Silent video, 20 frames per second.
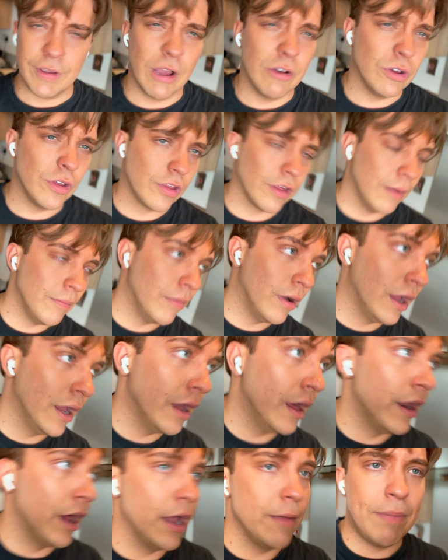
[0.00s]
I'll use like
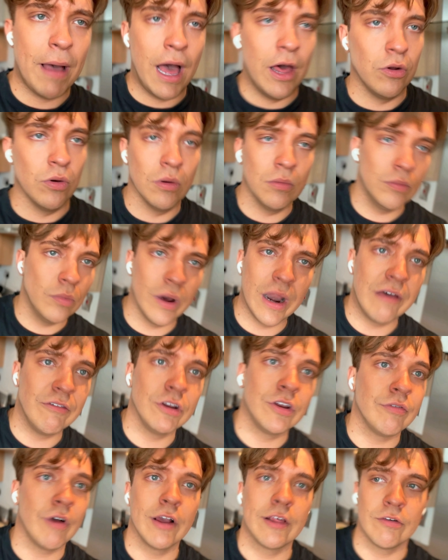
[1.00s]
an iPad or whatever
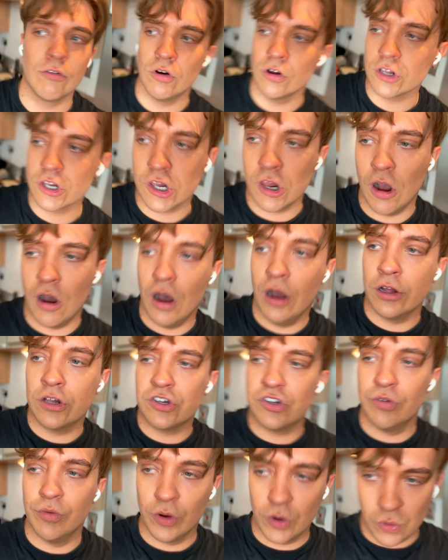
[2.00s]
device I've got
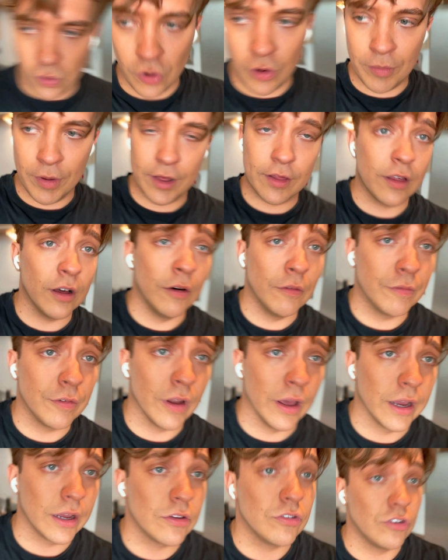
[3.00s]
charged to record myself
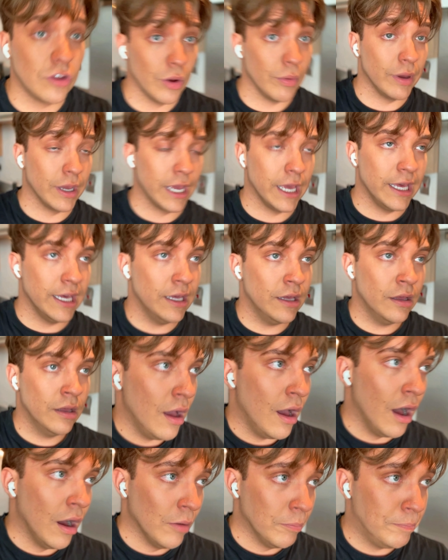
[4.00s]
like doing it.
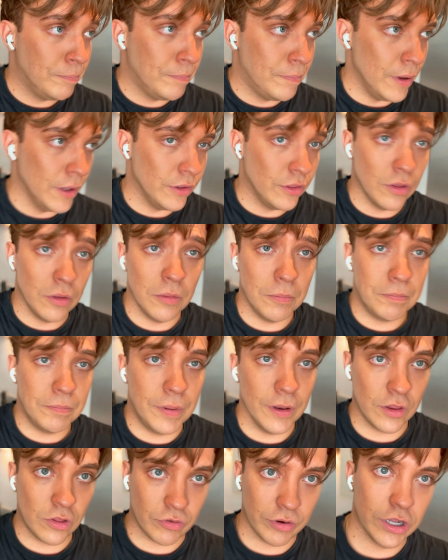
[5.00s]
I'll put the
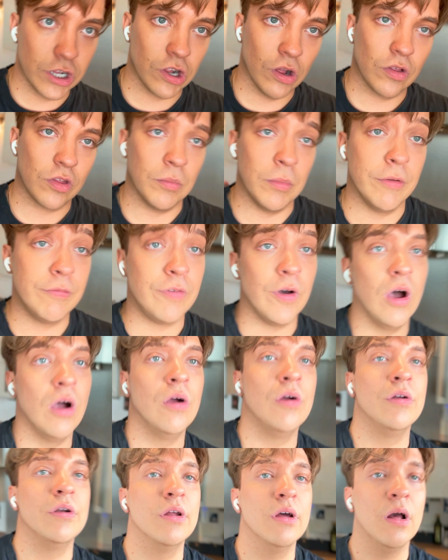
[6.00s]
screenshots on my
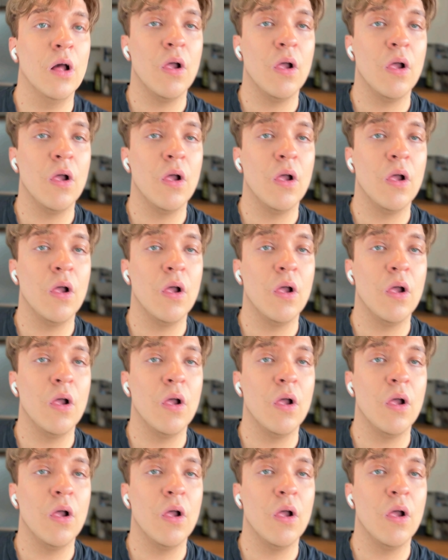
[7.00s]
phone.